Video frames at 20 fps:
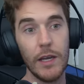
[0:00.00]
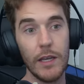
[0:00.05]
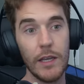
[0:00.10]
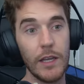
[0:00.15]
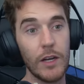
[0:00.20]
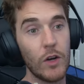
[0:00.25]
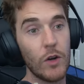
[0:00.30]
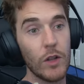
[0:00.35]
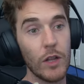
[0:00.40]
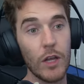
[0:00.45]

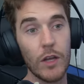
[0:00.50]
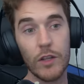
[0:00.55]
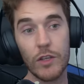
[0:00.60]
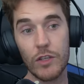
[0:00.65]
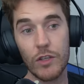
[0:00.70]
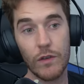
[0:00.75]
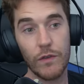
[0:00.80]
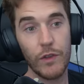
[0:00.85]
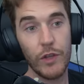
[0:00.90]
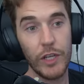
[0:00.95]
You know, a lot of the
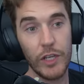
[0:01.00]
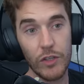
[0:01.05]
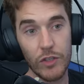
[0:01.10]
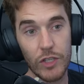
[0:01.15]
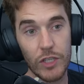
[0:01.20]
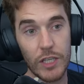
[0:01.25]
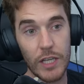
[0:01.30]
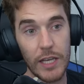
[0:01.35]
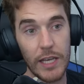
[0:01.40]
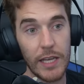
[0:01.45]
stuff that he
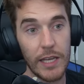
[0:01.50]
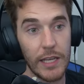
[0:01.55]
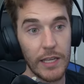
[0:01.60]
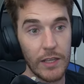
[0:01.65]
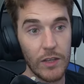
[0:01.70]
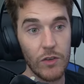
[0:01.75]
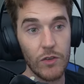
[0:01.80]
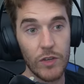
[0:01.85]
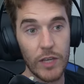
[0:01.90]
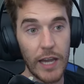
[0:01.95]
does say
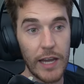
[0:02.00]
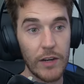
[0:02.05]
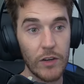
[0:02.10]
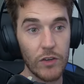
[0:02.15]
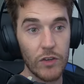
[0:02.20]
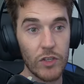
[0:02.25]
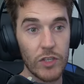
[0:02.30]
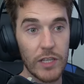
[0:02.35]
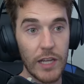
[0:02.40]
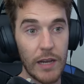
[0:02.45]
you can
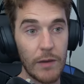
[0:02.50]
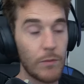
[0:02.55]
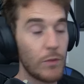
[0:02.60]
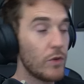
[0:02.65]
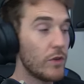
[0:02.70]
understand,